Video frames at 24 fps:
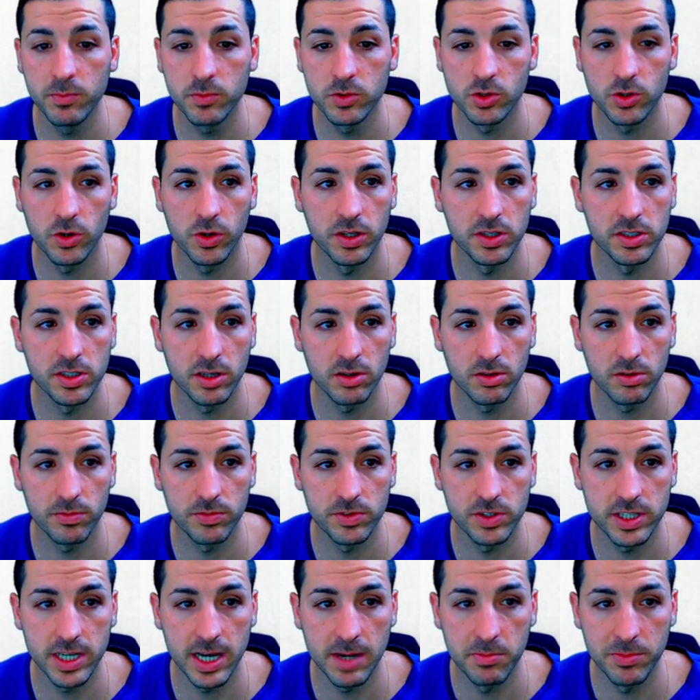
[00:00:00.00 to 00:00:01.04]
So instead of
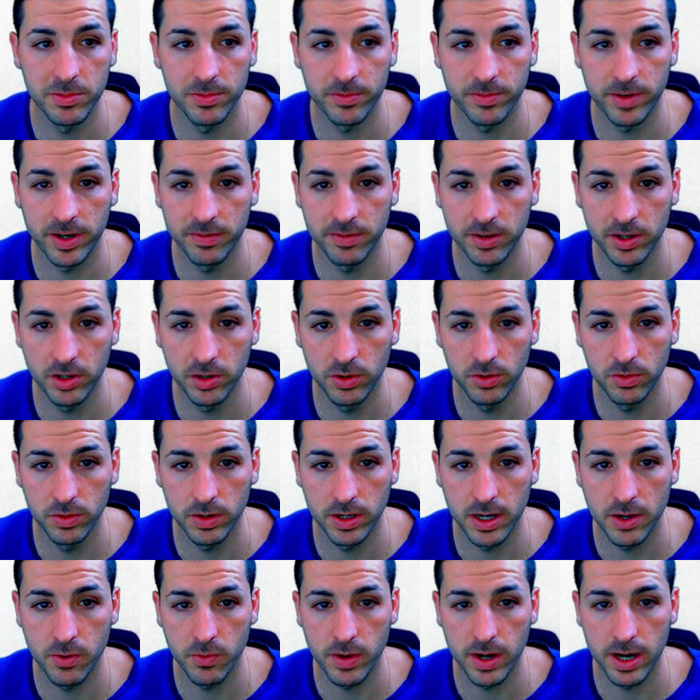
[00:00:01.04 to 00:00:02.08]
sum of revenue,
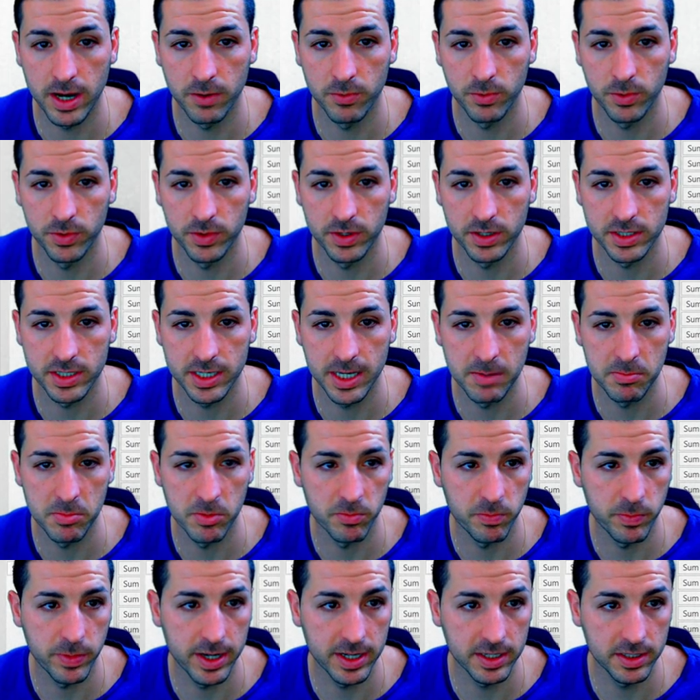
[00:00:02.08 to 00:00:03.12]
now I want the sum
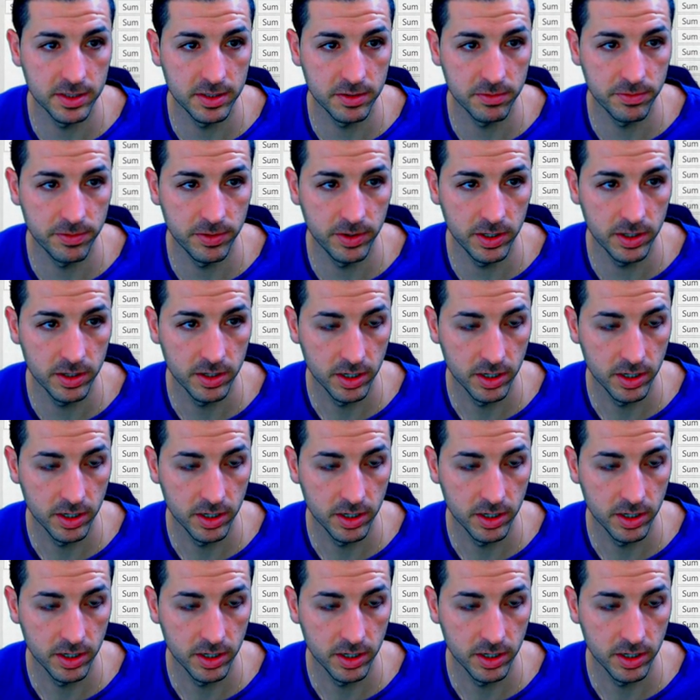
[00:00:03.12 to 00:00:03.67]
of partner fee.